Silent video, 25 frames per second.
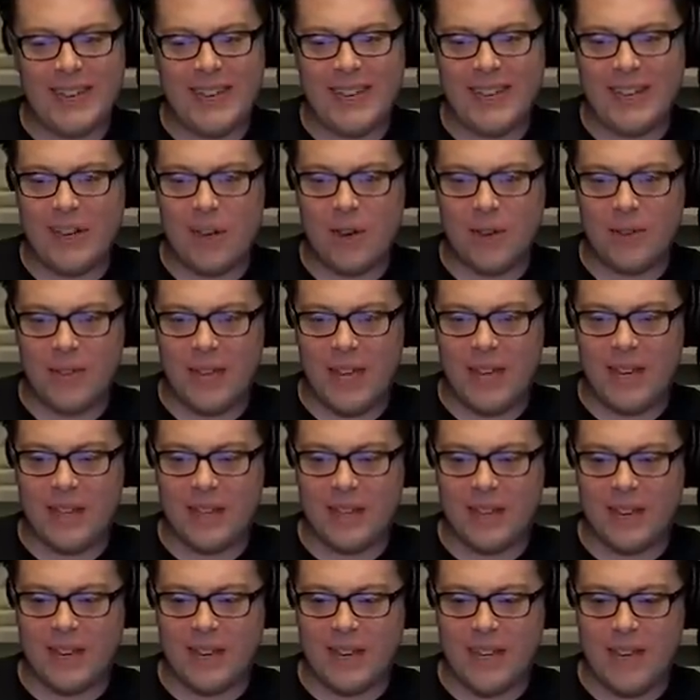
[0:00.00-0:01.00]
they know they, they're
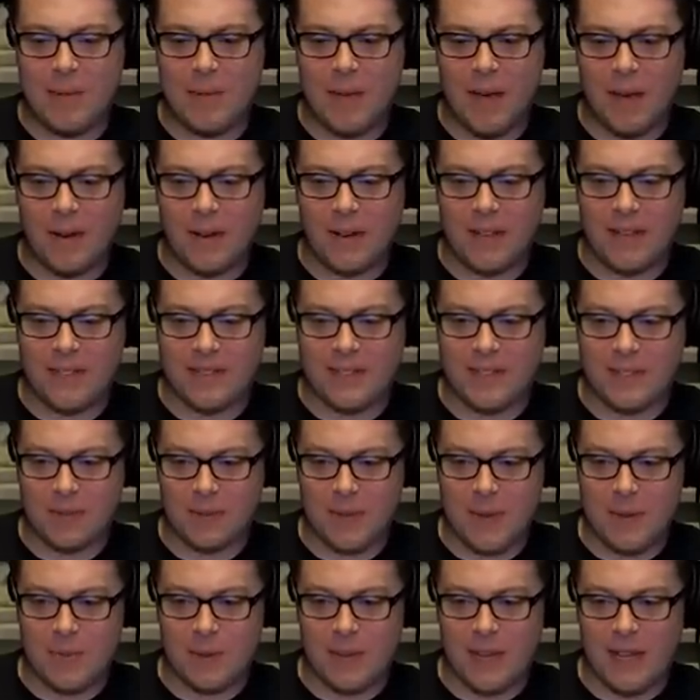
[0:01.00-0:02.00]
going to keep going to this
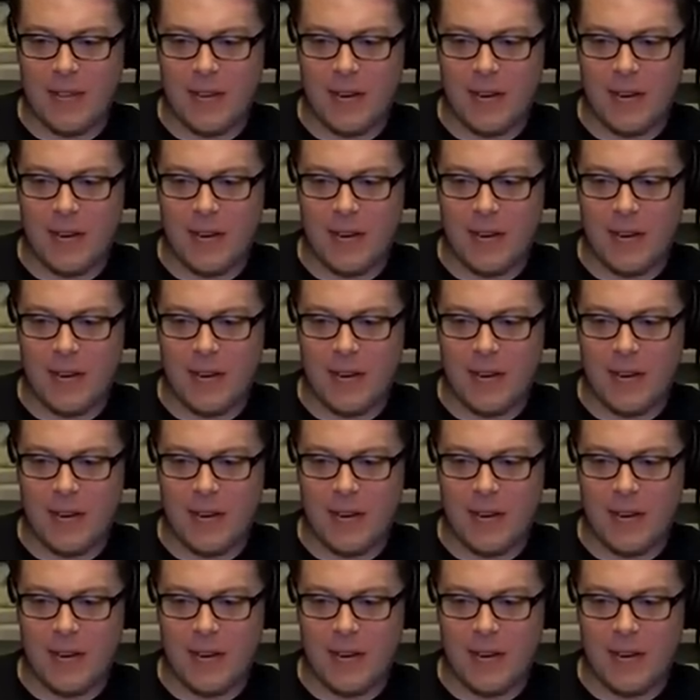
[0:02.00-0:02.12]
replay.